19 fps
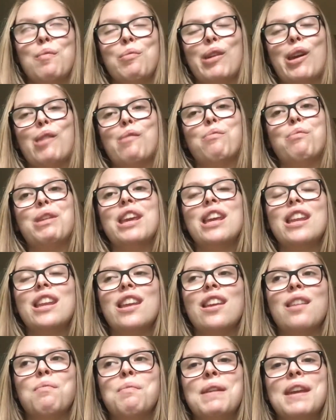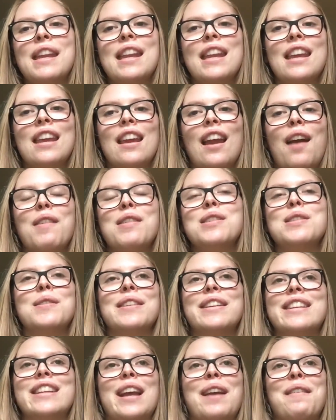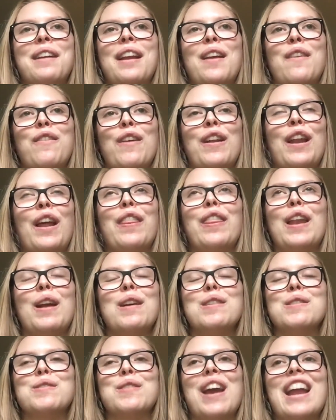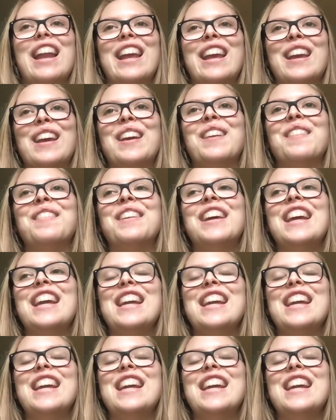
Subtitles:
But PD, I was so excited when I found out that I was riding him.